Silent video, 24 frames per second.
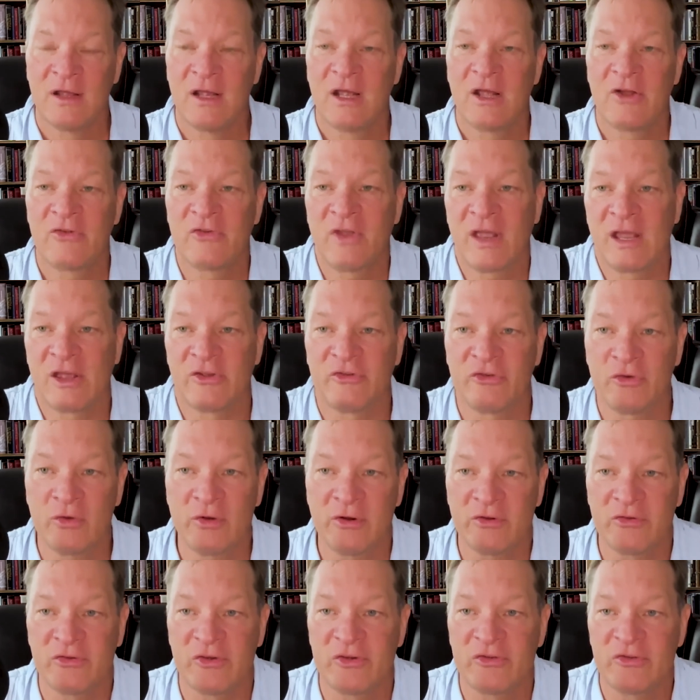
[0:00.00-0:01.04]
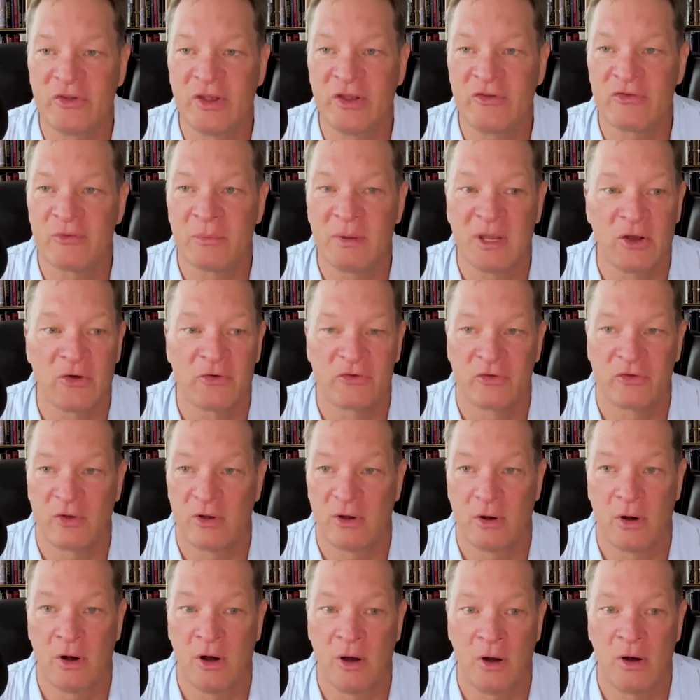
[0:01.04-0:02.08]
It's like as soon as he sees them, he goes,
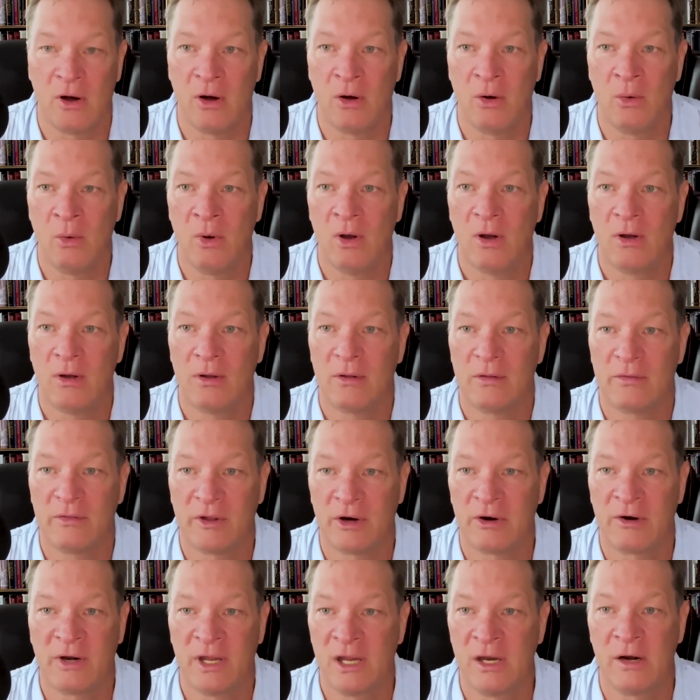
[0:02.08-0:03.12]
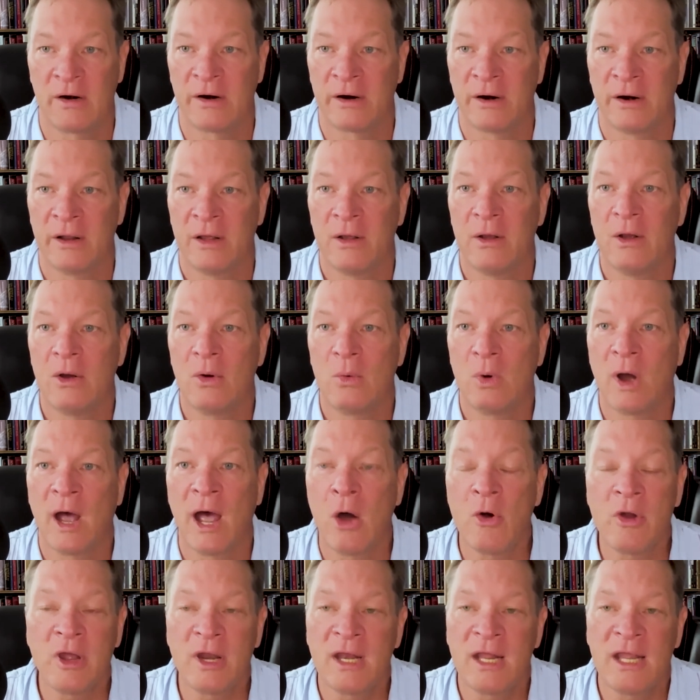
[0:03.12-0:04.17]
uh-oh, they're here. Well,
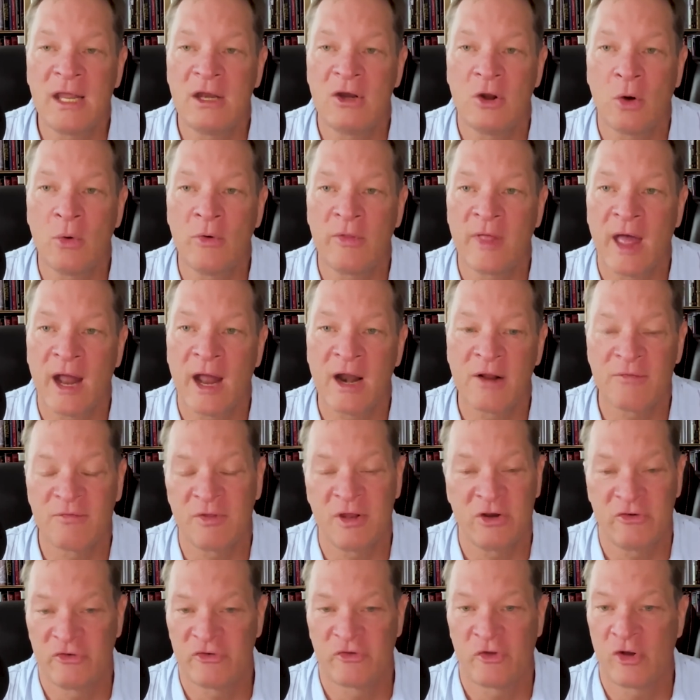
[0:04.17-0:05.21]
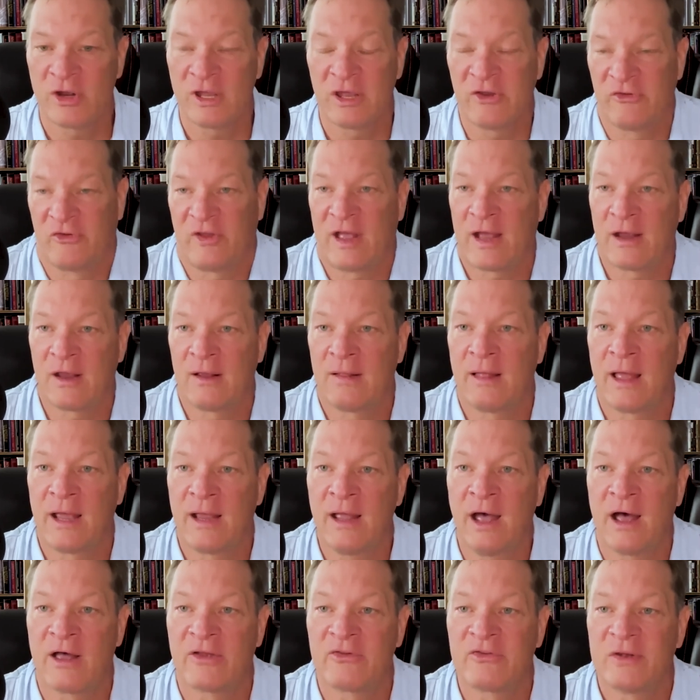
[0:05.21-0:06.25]
how could he know that if they just look exactly like
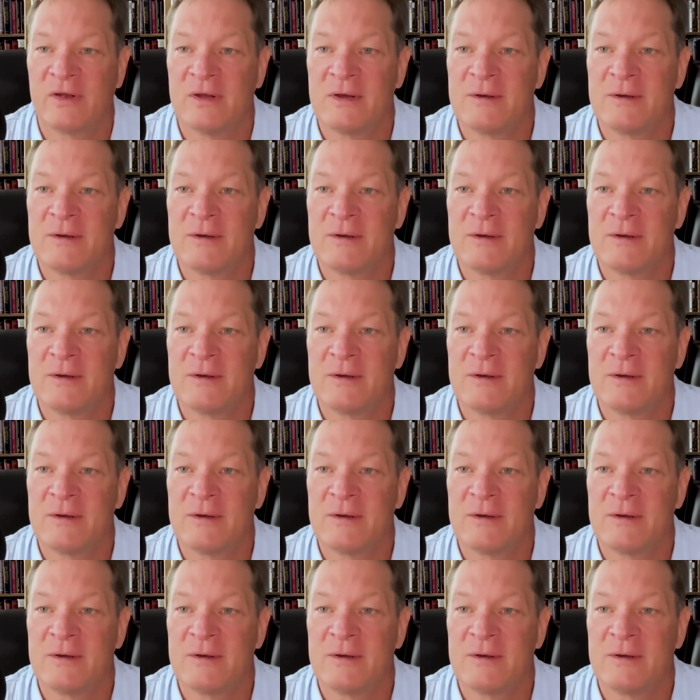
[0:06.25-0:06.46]
us?